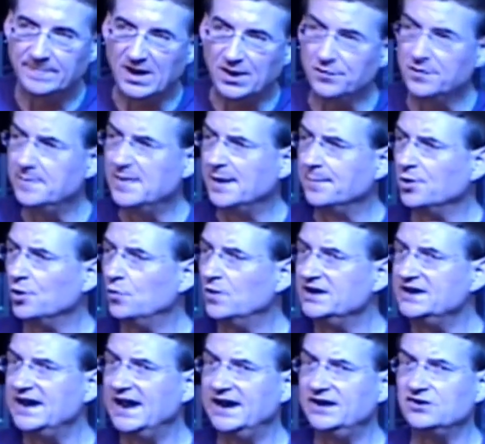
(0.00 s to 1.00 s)
I remember
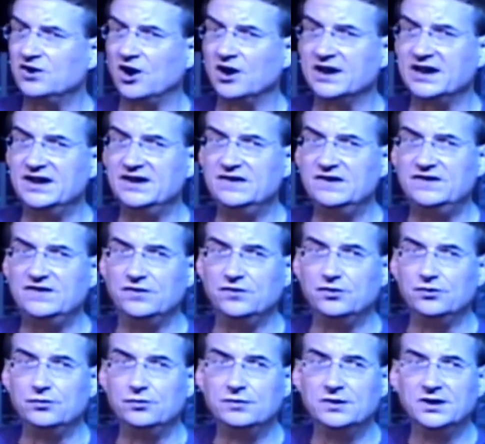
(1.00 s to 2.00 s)
one day talking
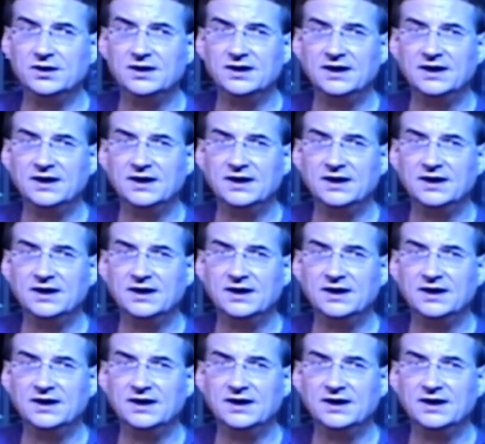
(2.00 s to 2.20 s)
to